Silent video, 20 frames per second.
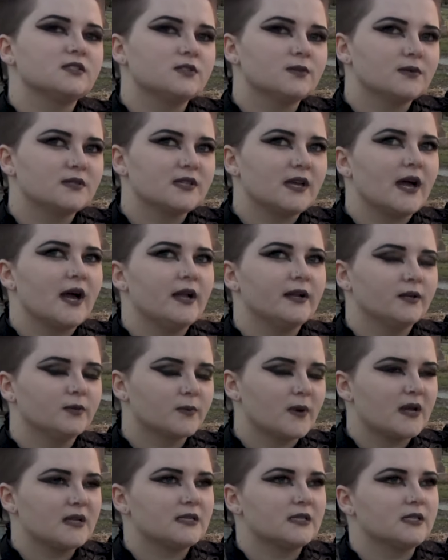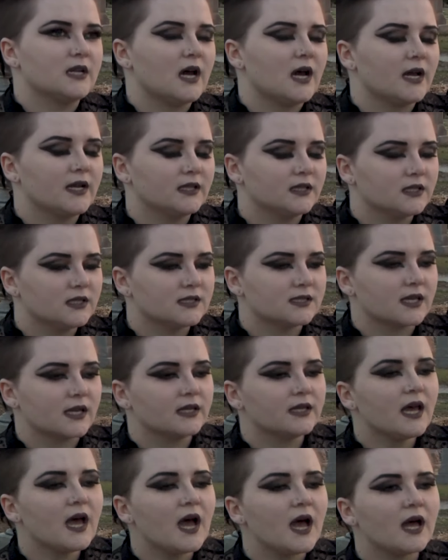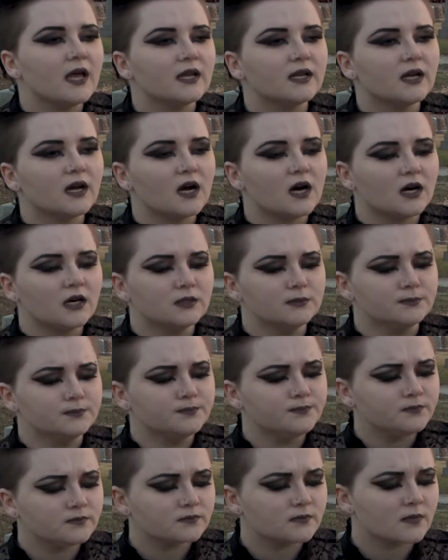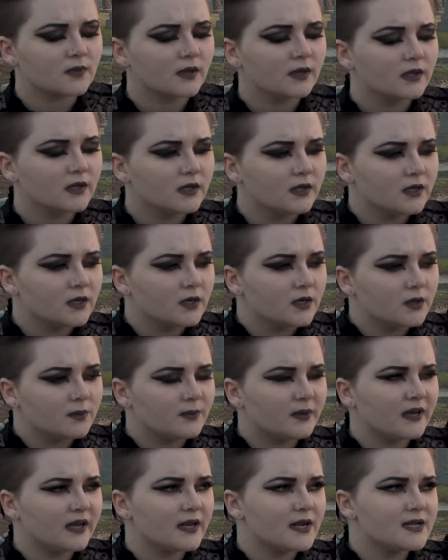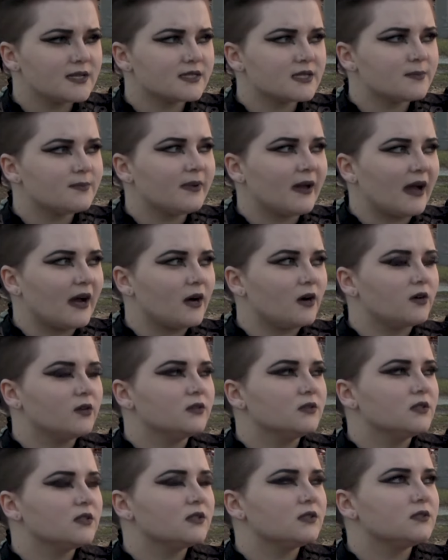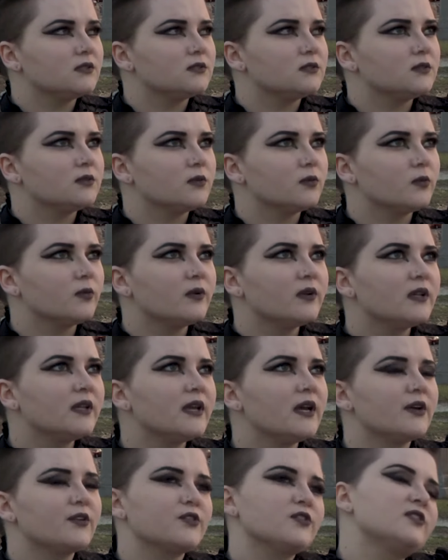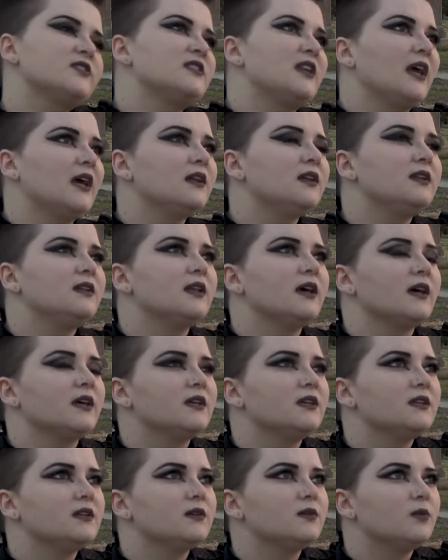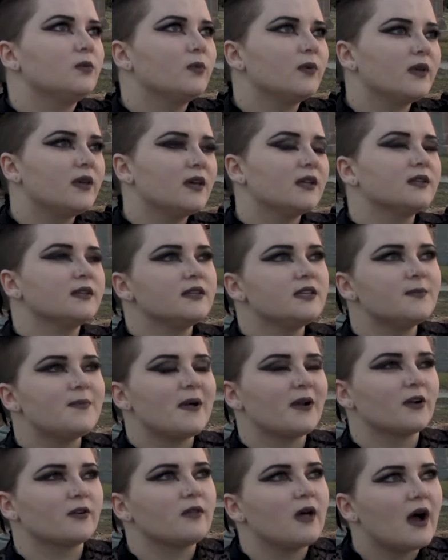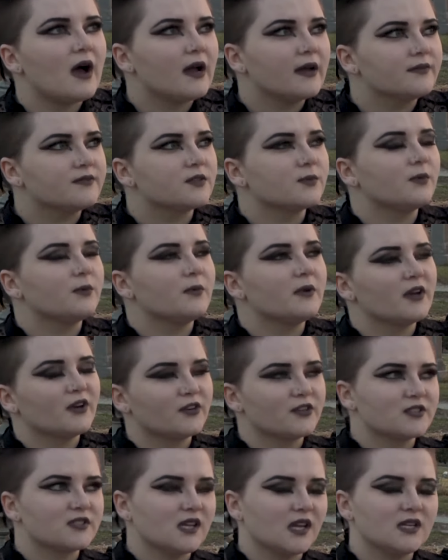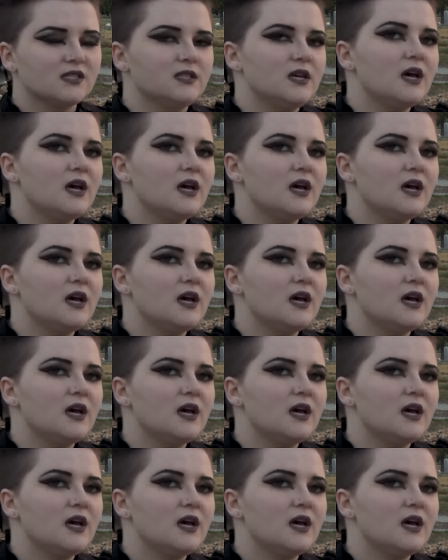suicide and right to die and things like that. But it is about really understanding that we can lead better lives when we understand